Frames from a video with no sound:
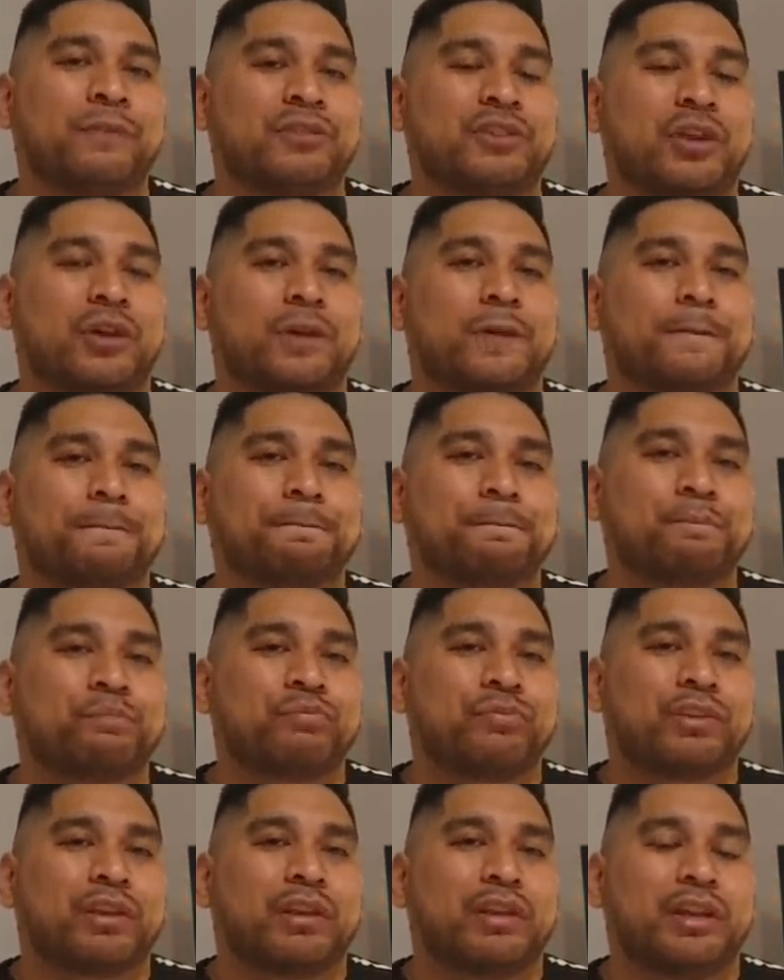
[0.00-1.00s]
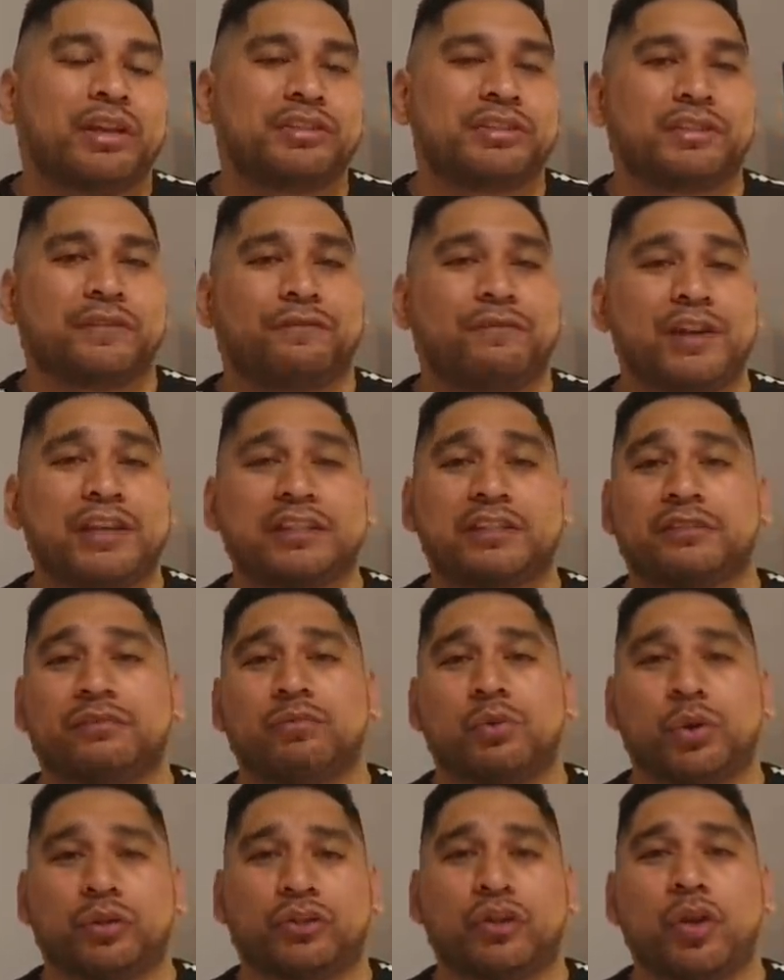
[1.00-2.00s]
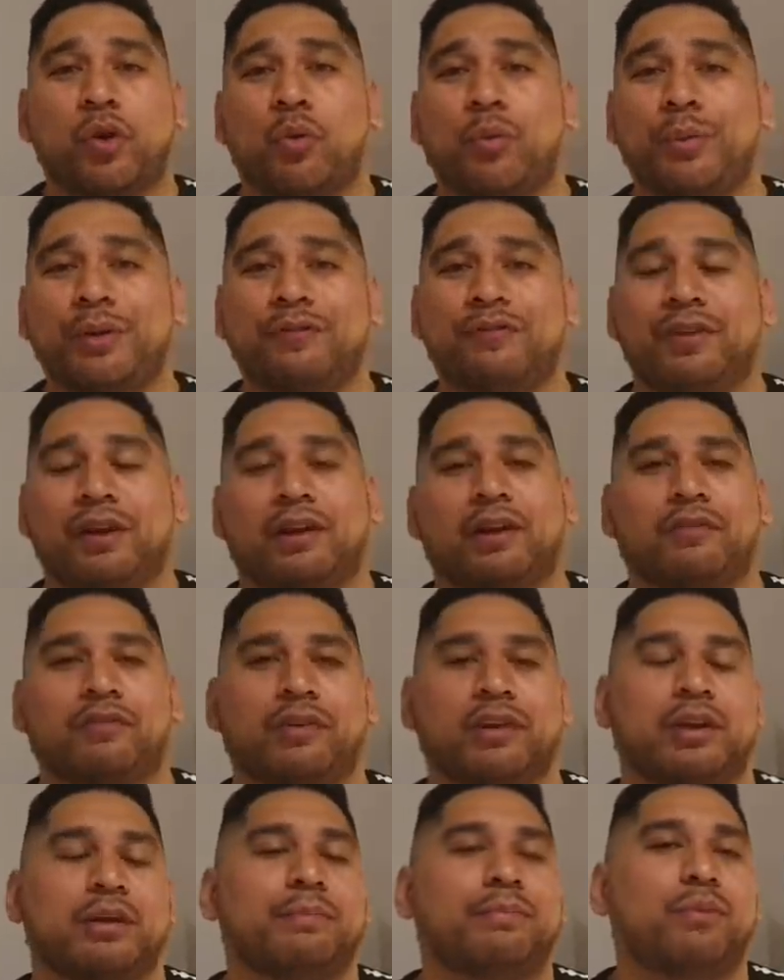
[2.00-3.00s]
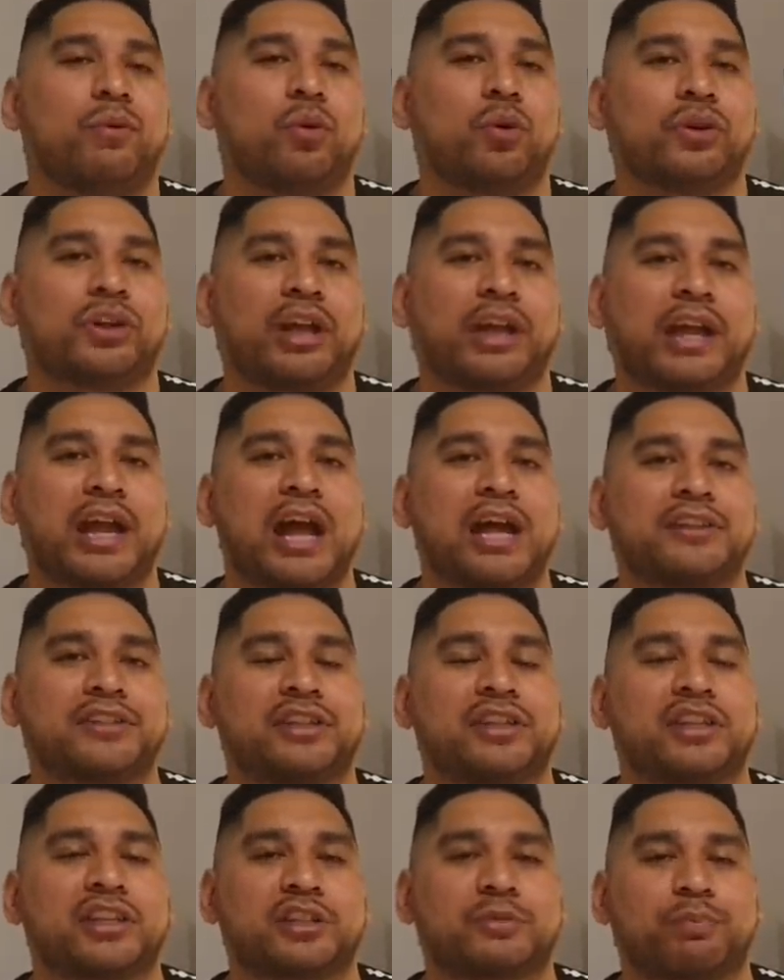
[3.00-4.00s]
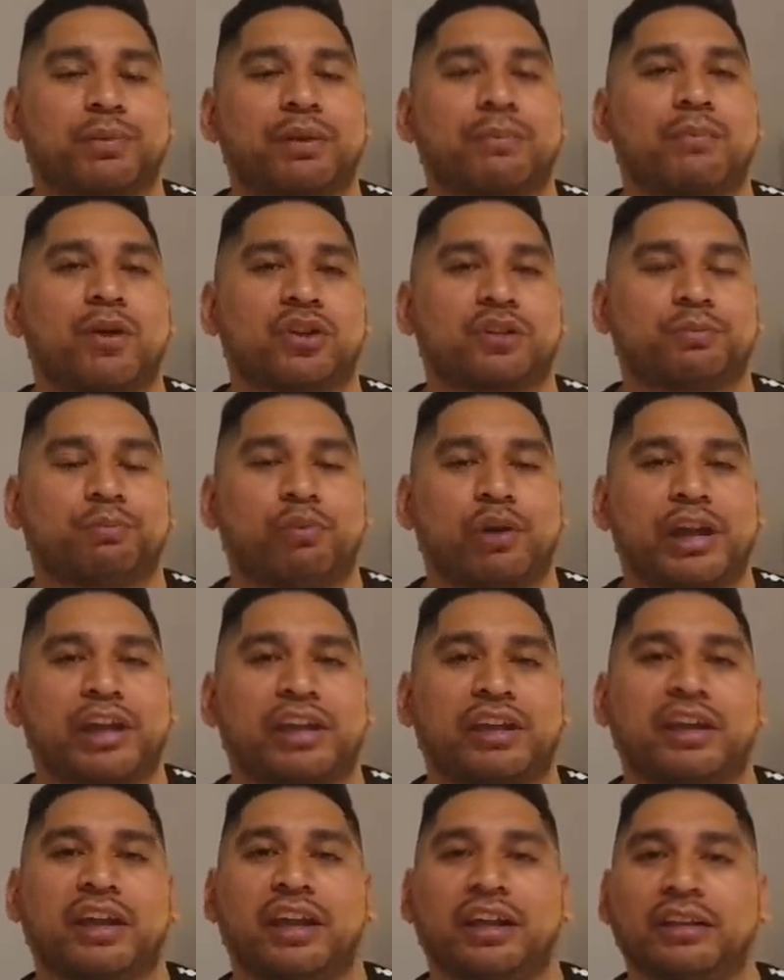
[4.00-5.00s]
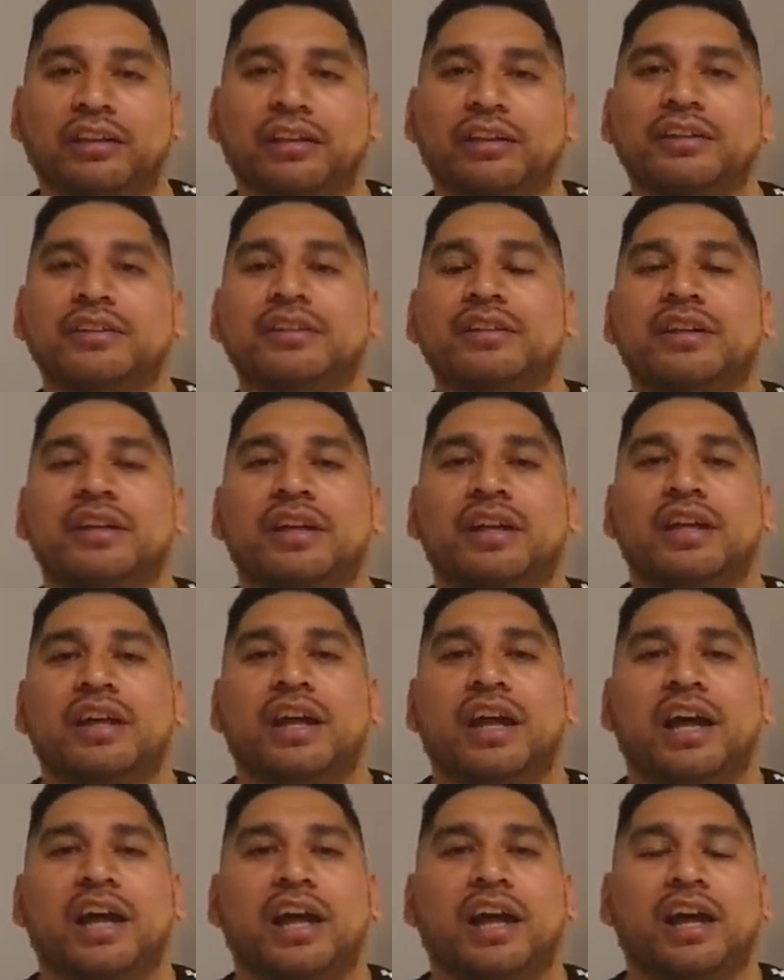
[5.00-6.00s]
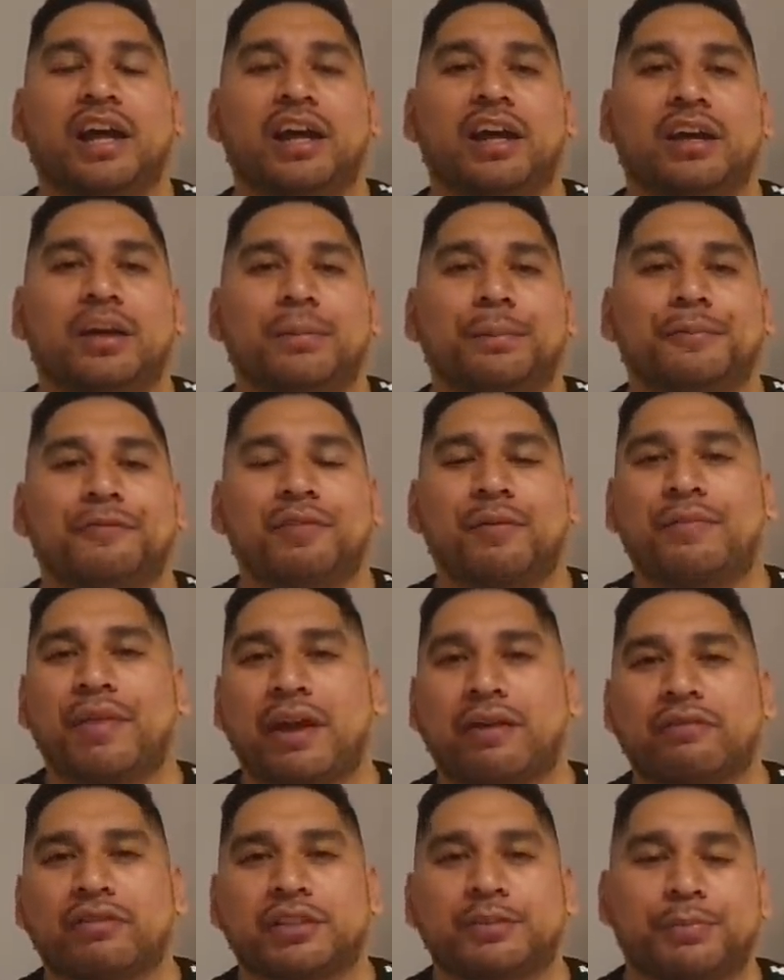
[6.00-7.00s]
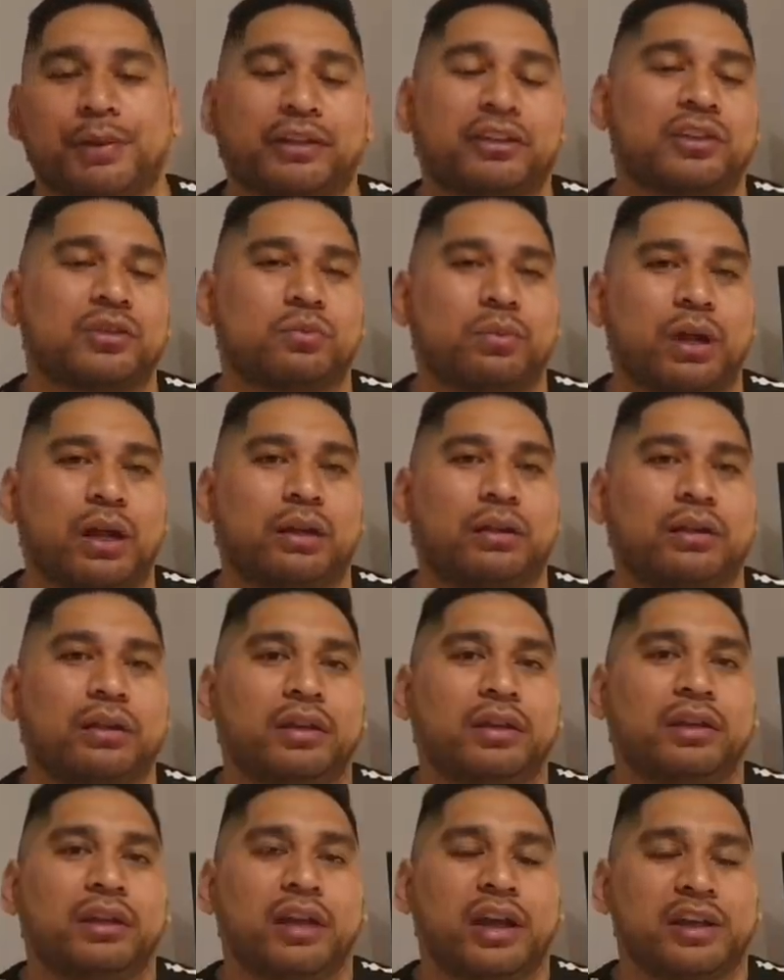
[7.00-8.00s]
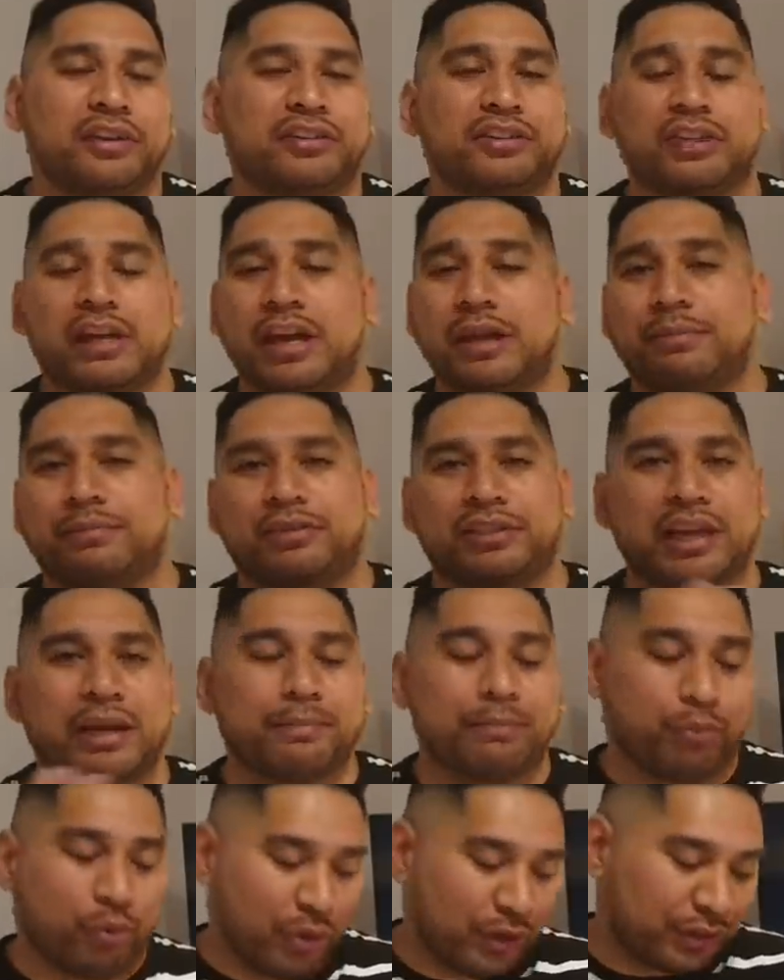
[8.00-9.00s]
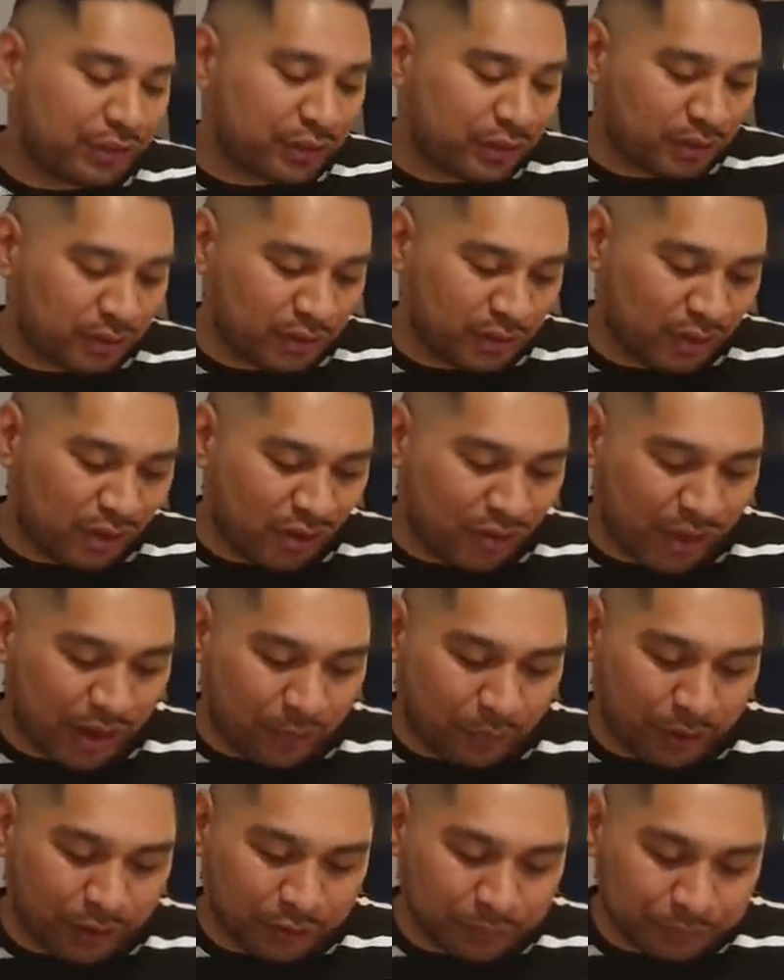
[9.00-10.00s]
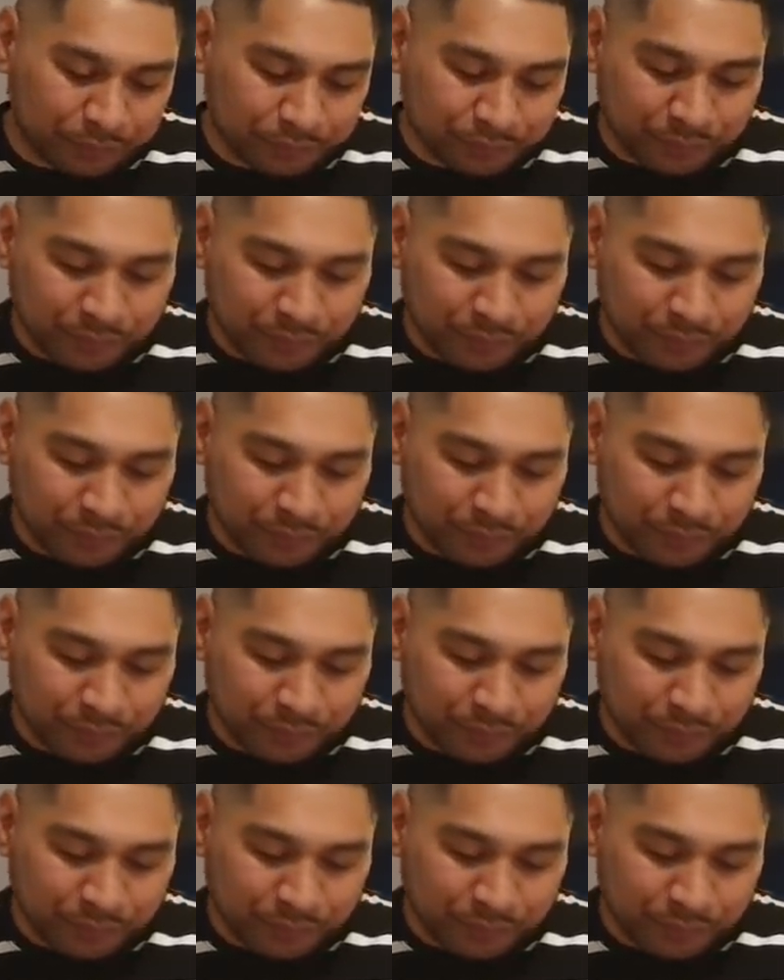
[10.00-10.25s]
So his defensive work, though, will be very, very important. I can't see the Springboks breaking England from that respect as well. And same points on that one.